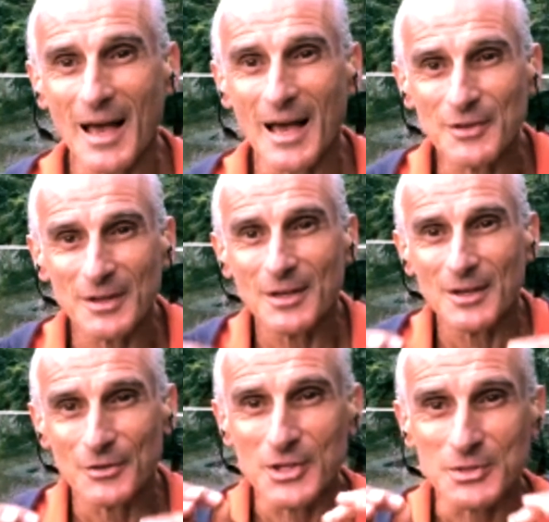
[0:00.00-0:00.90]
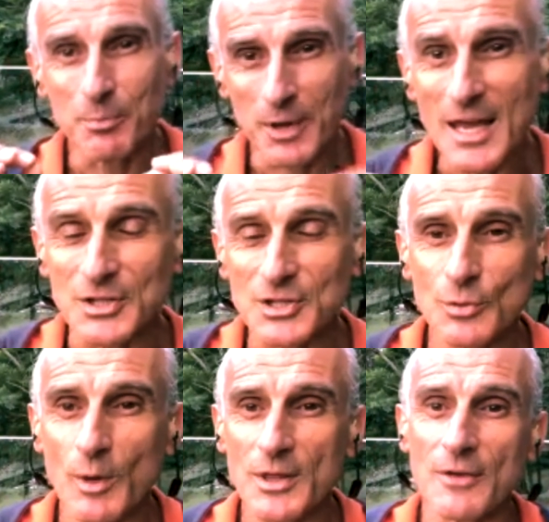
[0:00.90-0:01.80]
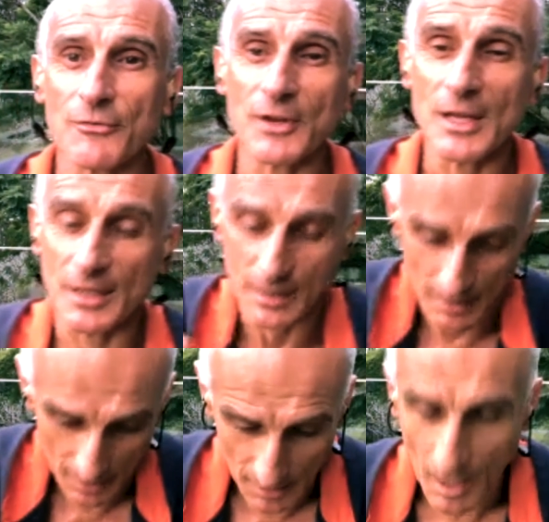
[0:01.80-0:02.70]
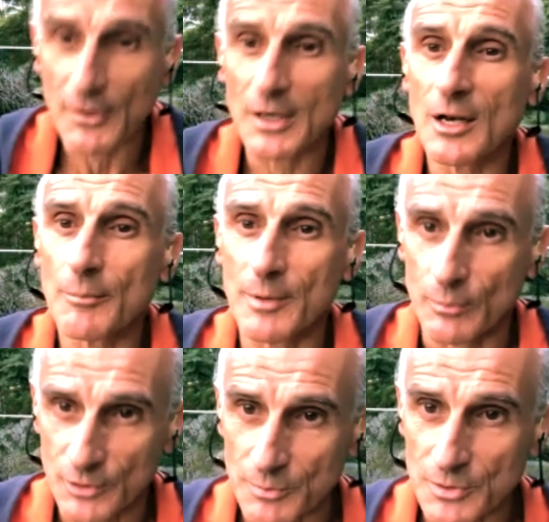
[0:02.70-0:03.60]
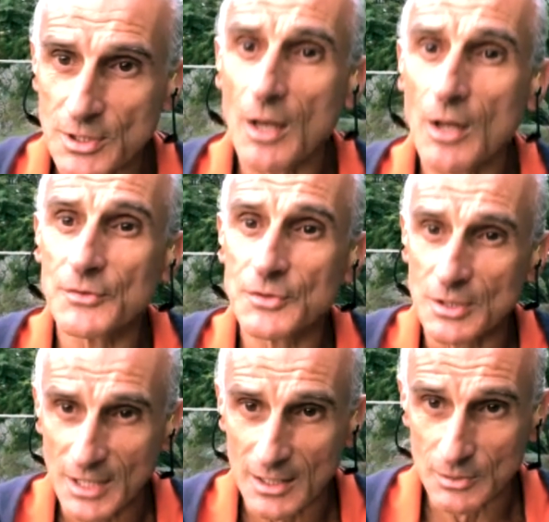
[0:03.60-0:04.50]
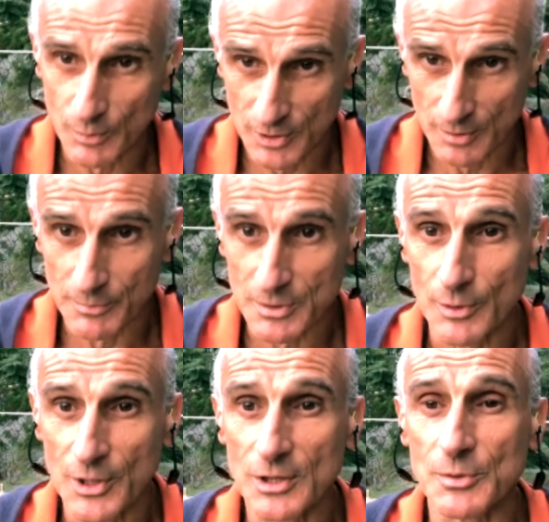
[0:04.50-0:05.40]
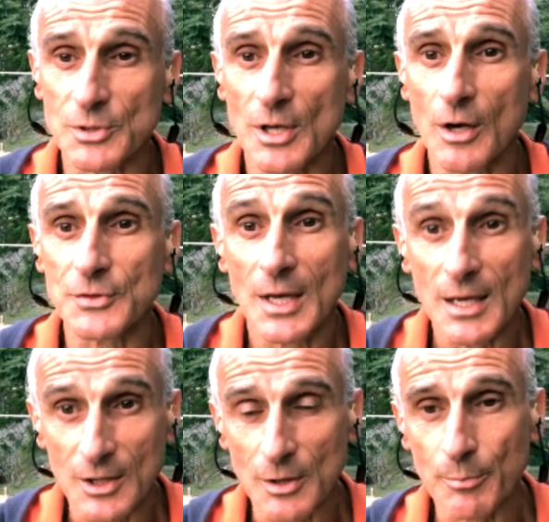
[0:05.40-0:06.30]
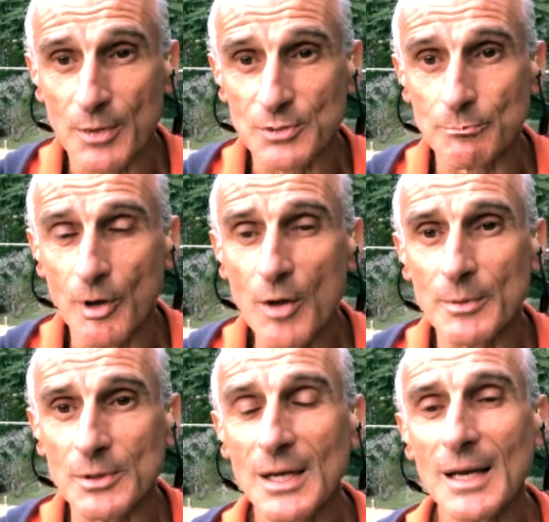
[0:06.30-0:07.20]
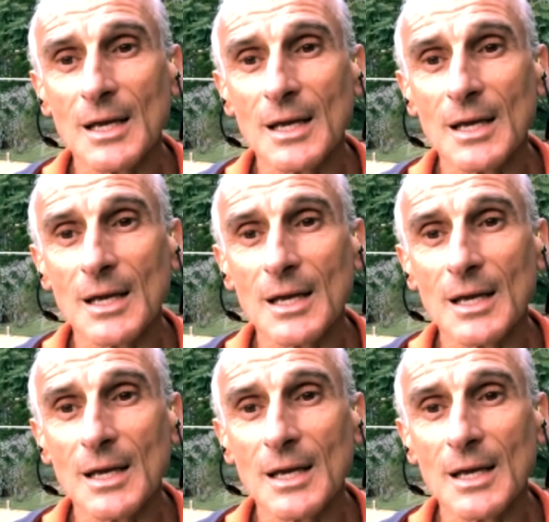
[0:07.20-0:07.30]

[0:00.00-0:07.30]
And this place where they're feeling in love a little bit with themselves, content with them, within themselves in the present moment,